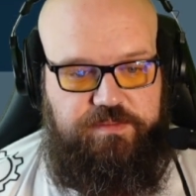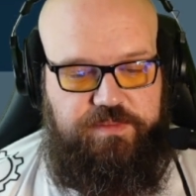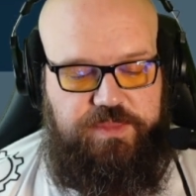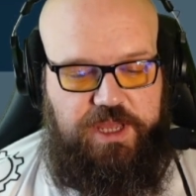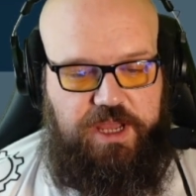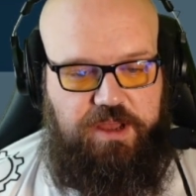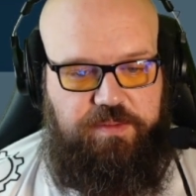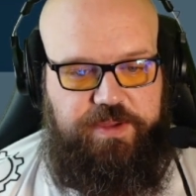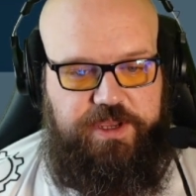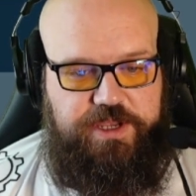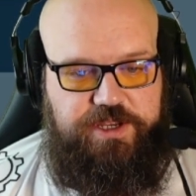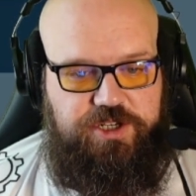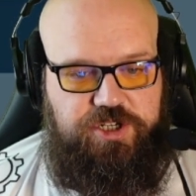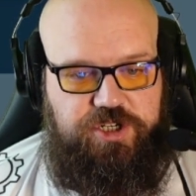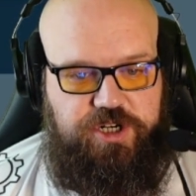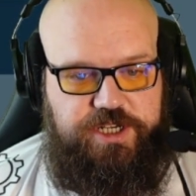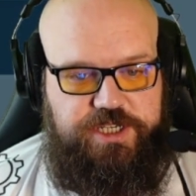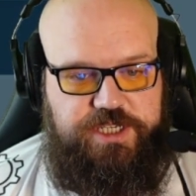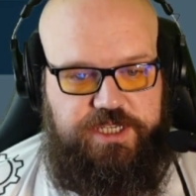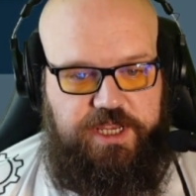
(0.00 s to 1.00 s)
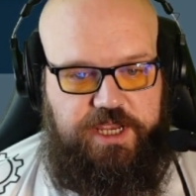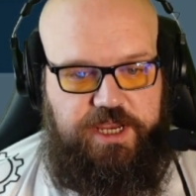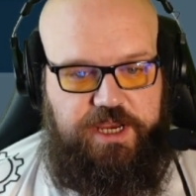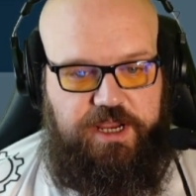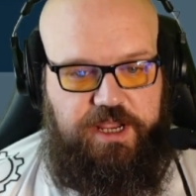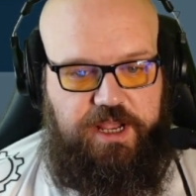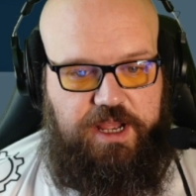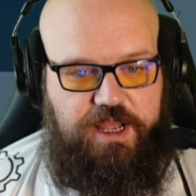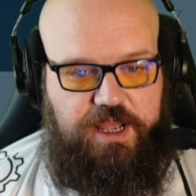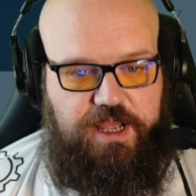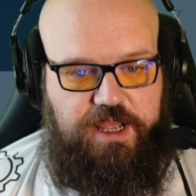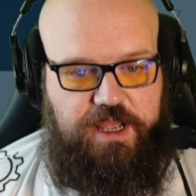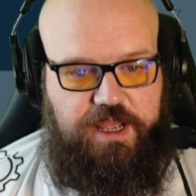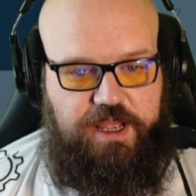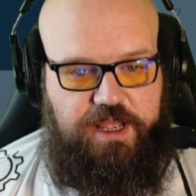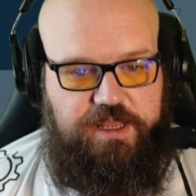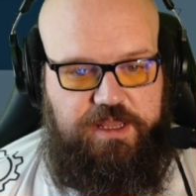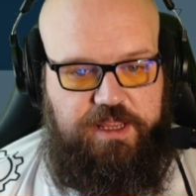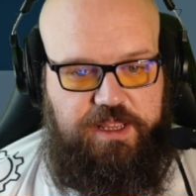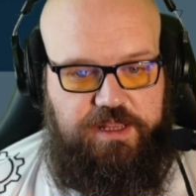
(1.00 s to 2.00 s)
That'll be interesting
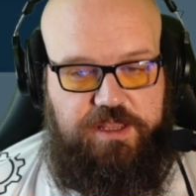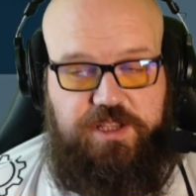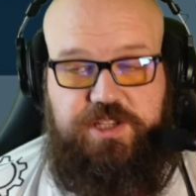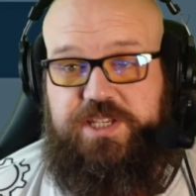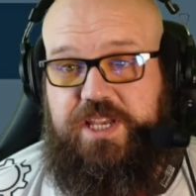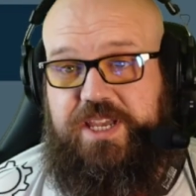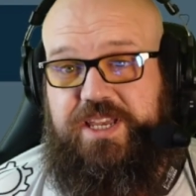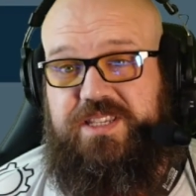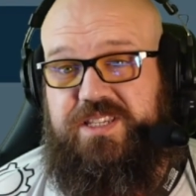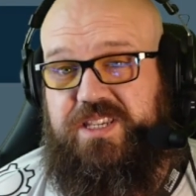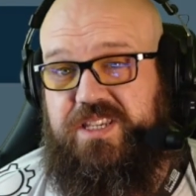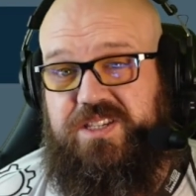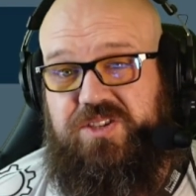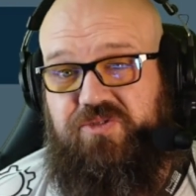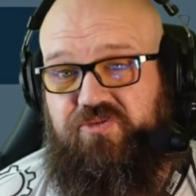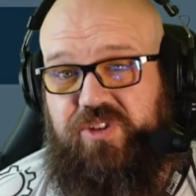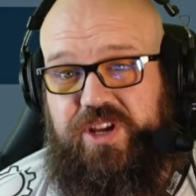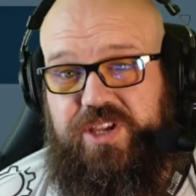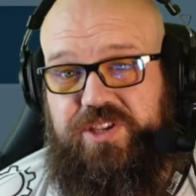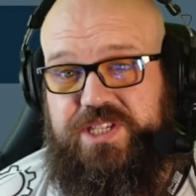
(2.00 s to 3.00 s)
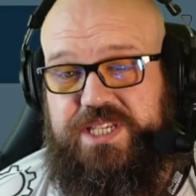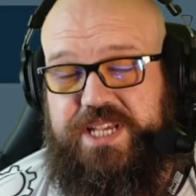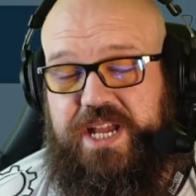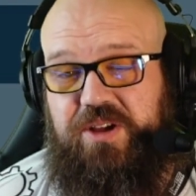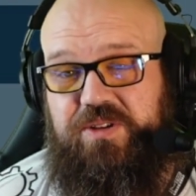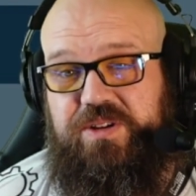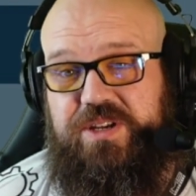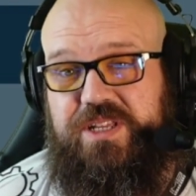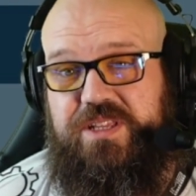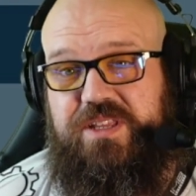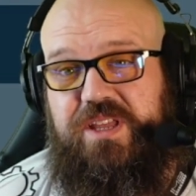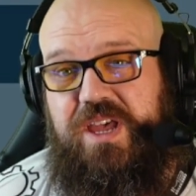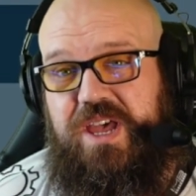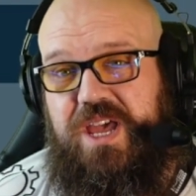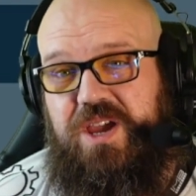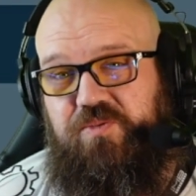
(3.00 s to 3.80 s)
because it's a real sound, and